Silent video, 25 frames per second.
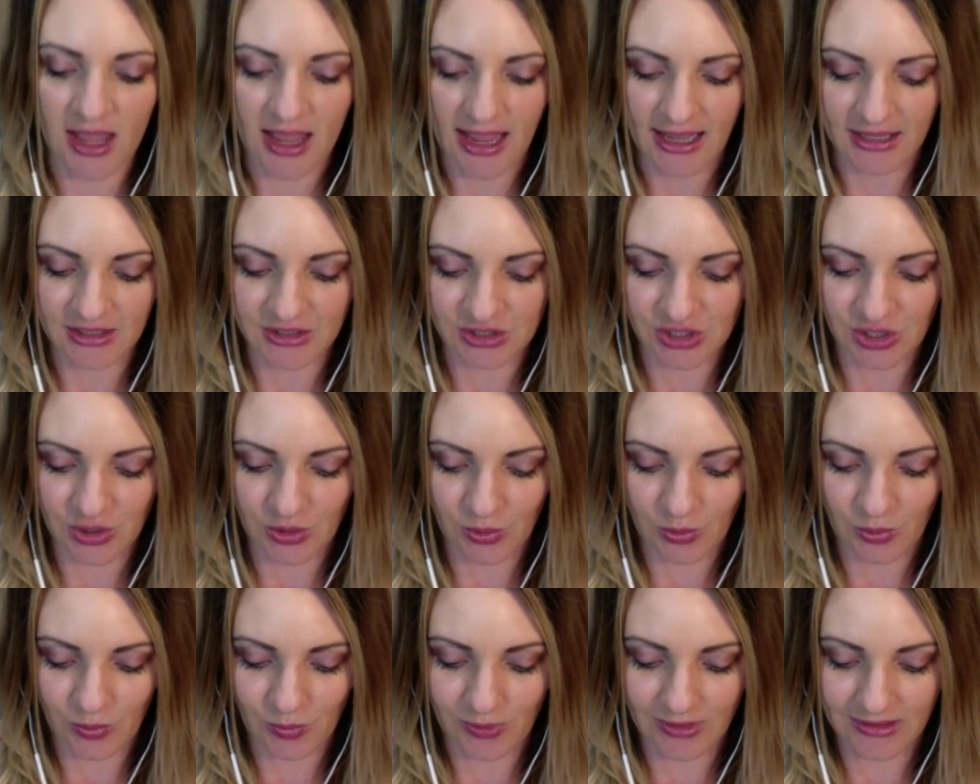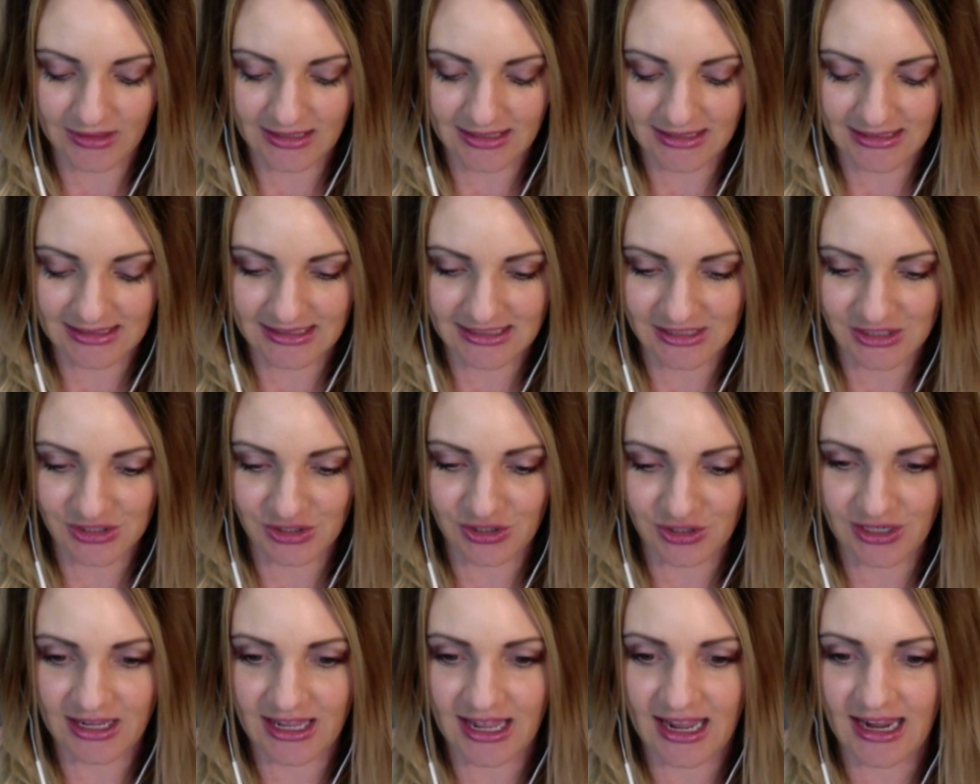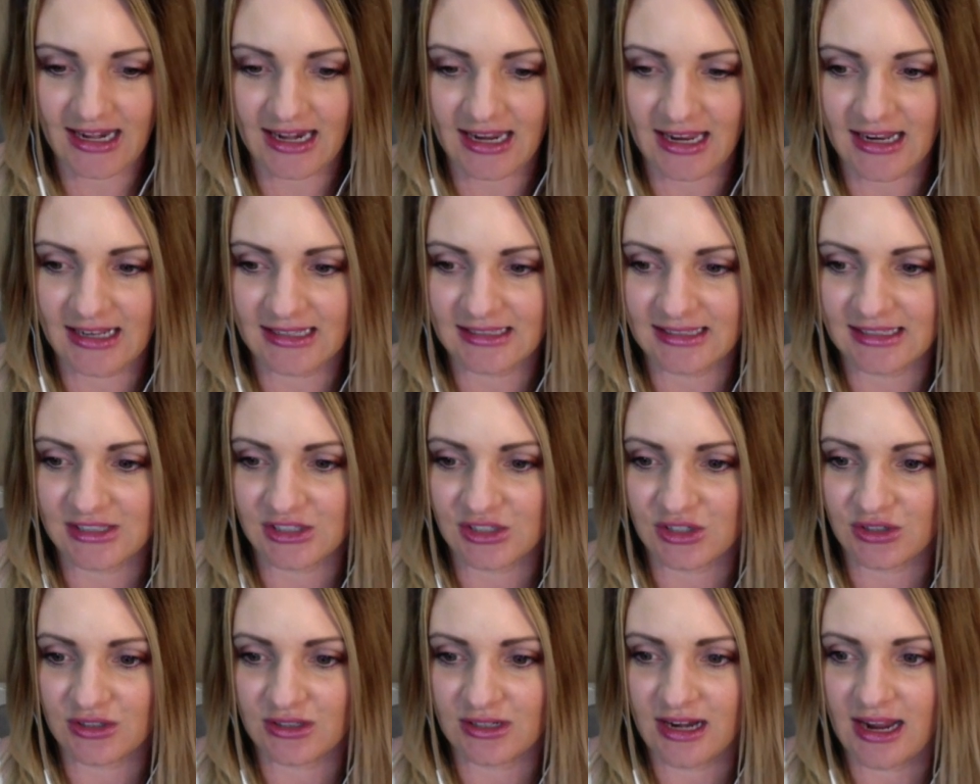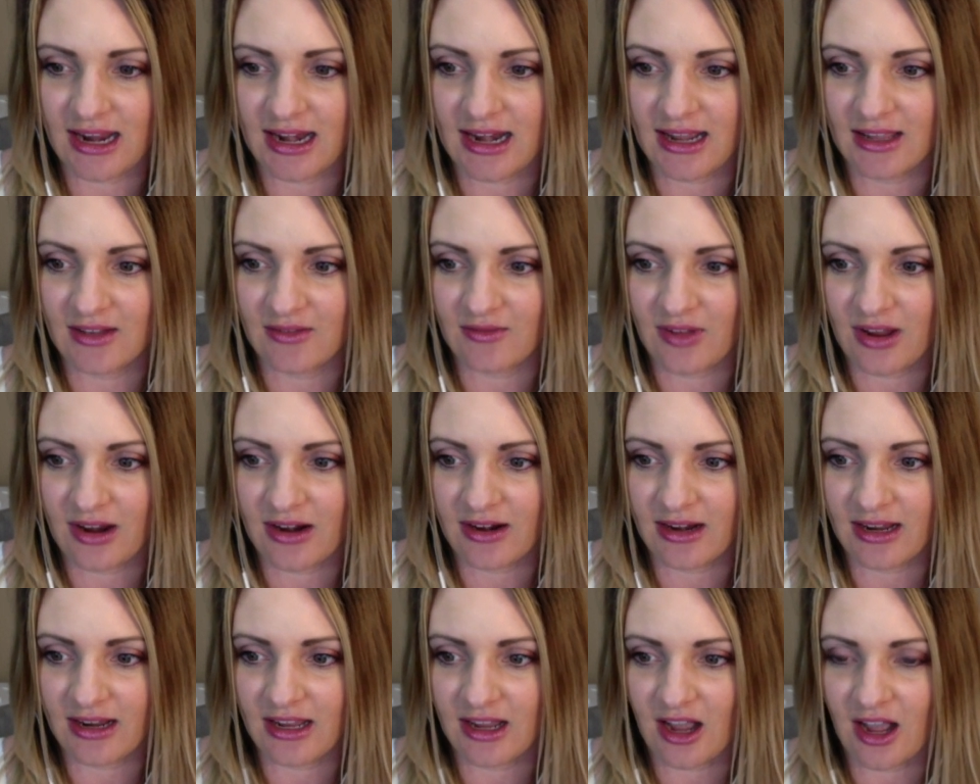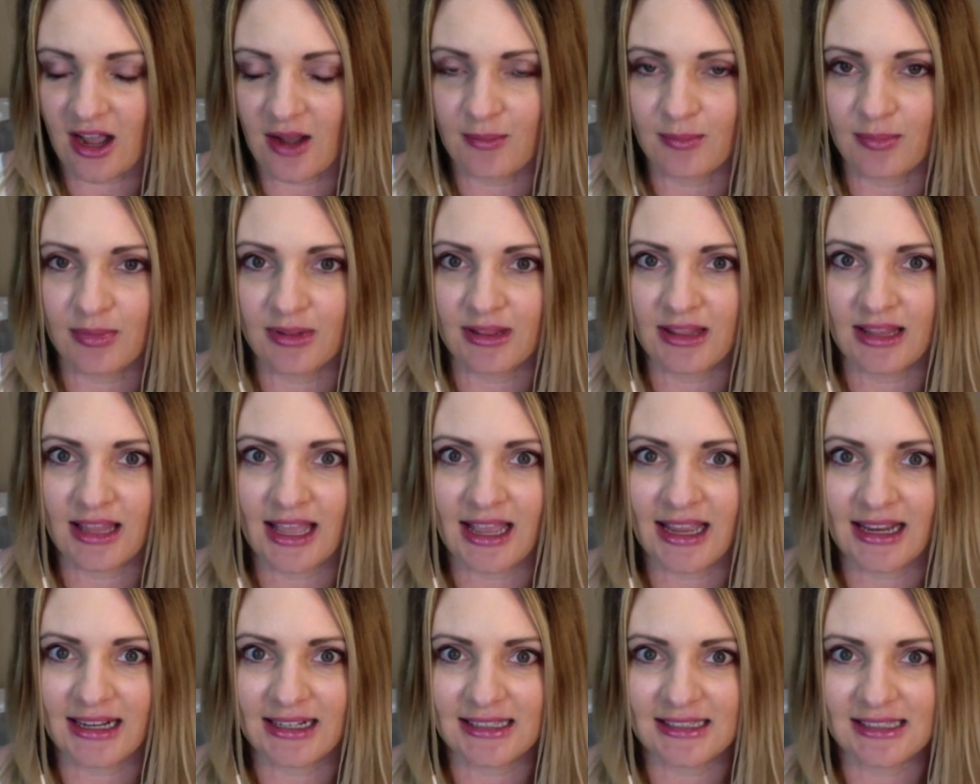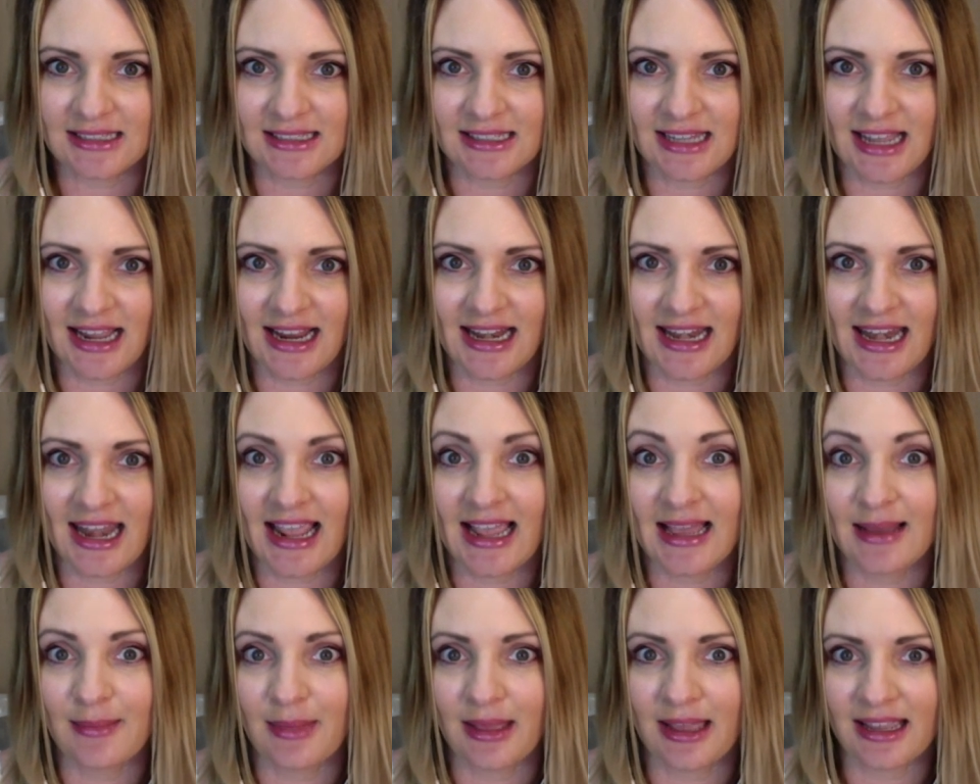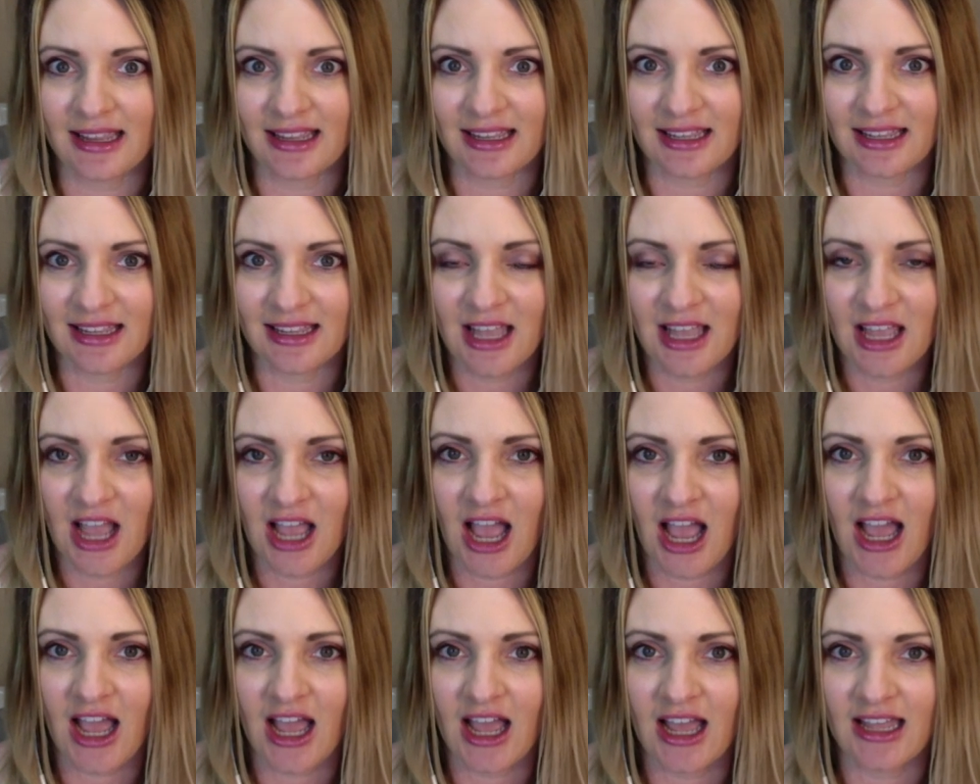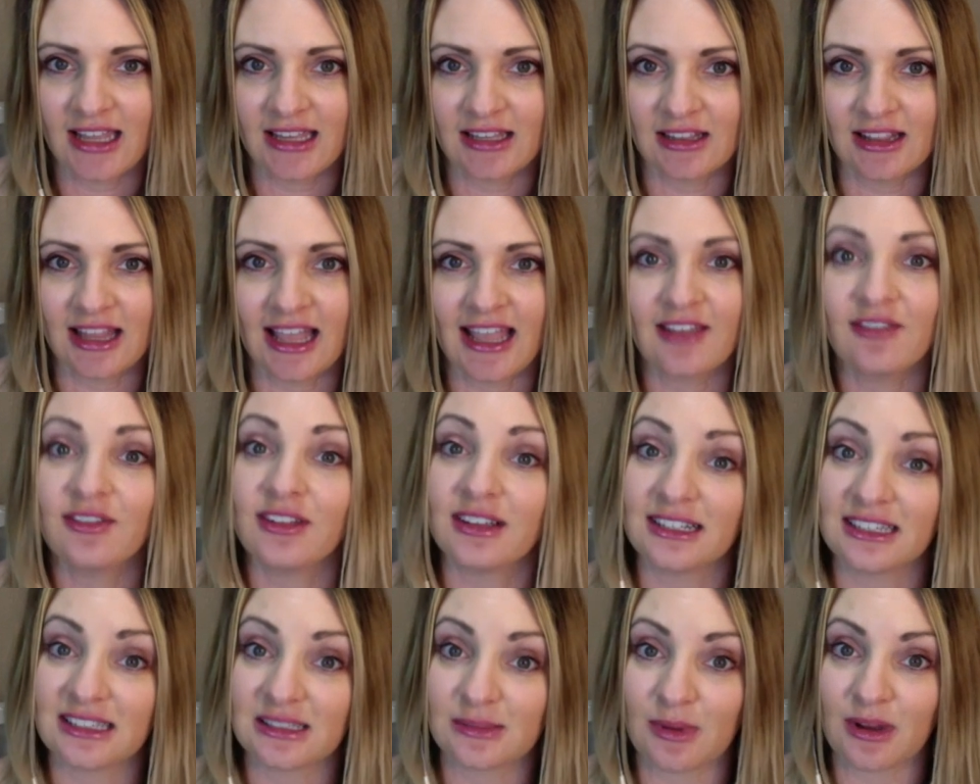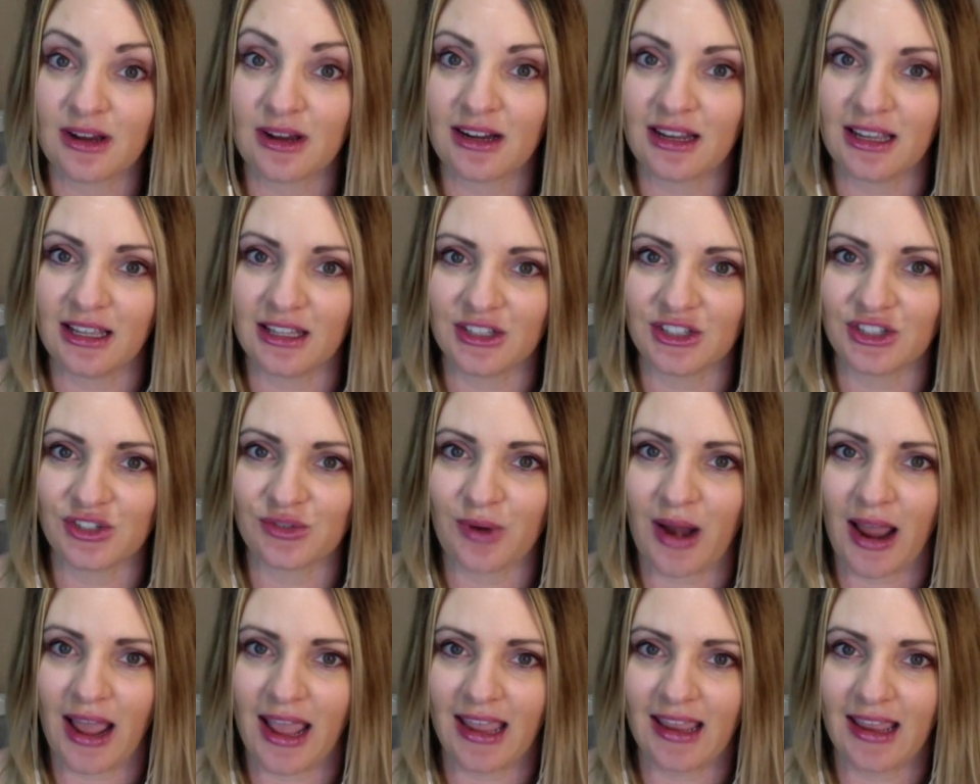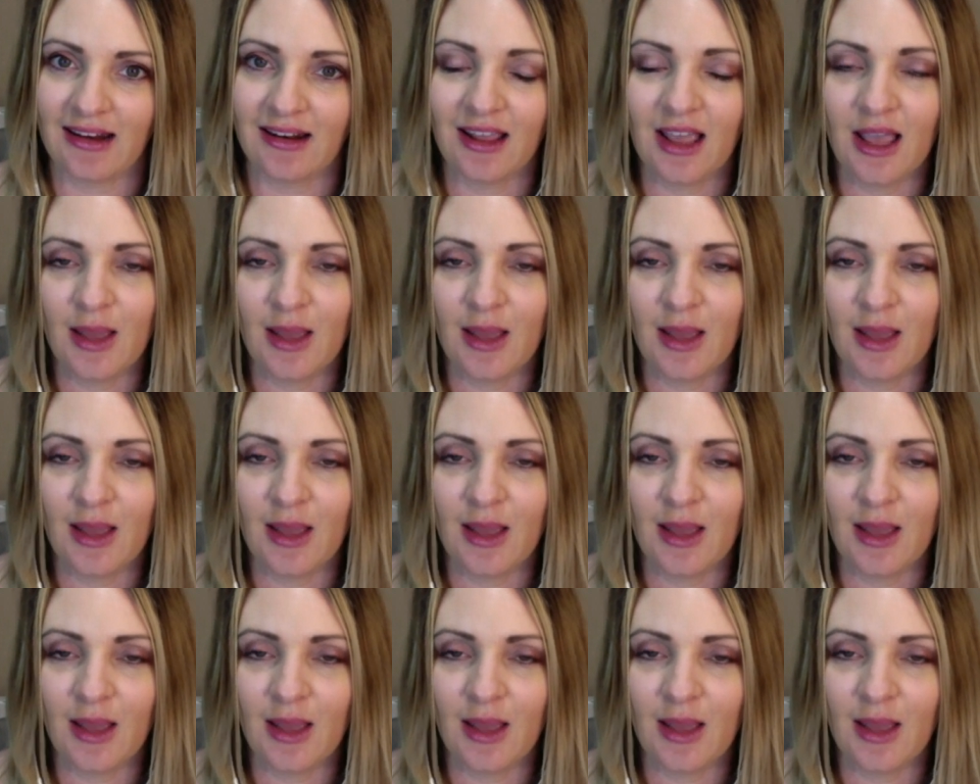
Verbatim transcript: And so what this is creating is it's creating a very complex and dynamic uh, life experience, right?